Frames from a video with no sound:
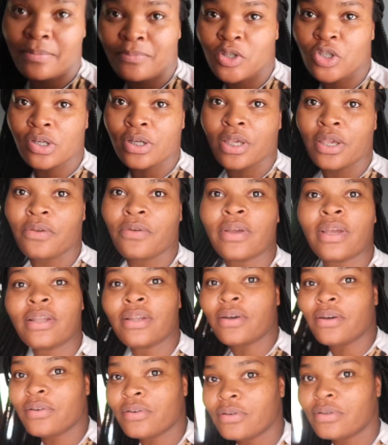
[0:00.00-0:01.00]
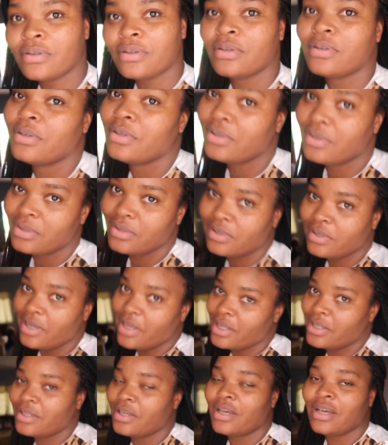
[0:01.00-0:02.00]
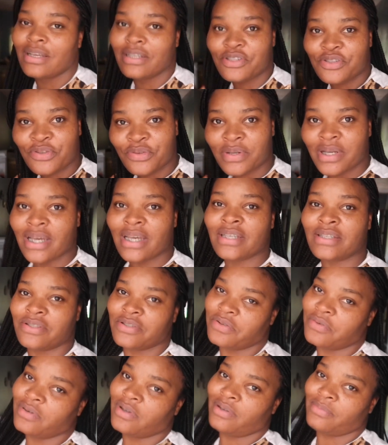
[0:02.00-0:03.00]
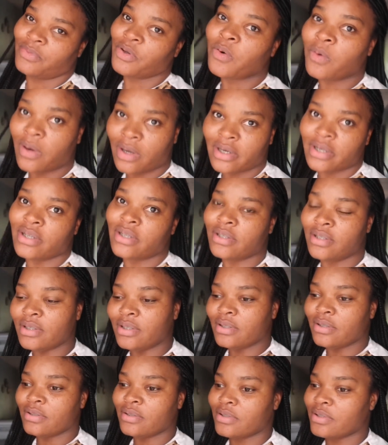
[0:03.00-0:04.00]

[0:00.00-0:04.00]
cooking right now. As you guys know, I'm quarantined,